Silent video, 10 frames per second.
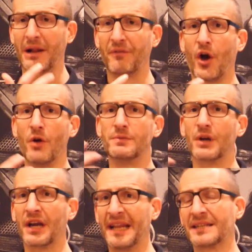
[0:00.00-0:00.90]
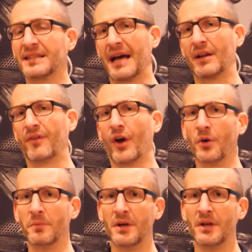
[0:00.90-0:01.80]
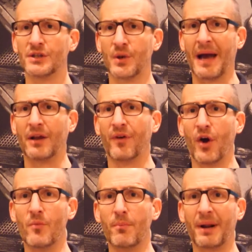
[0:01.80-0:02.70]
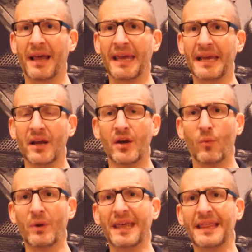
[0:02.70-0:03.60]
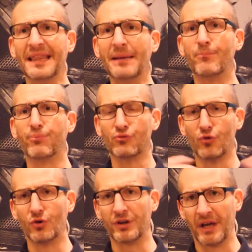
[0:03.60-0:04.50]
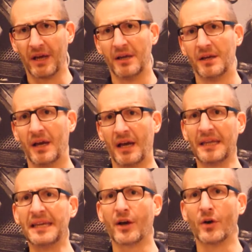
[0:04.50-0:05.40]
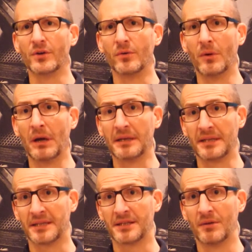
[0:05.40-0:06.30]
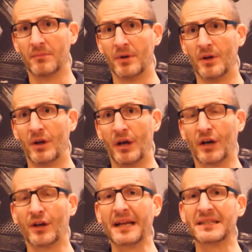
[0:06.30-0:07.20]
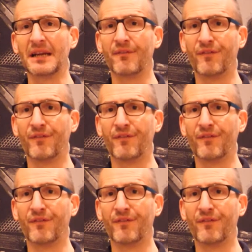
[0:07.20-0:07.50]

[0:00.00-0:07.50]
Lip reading: out of home to connected out of home. So out of home playing within the broader ecosystem, connecting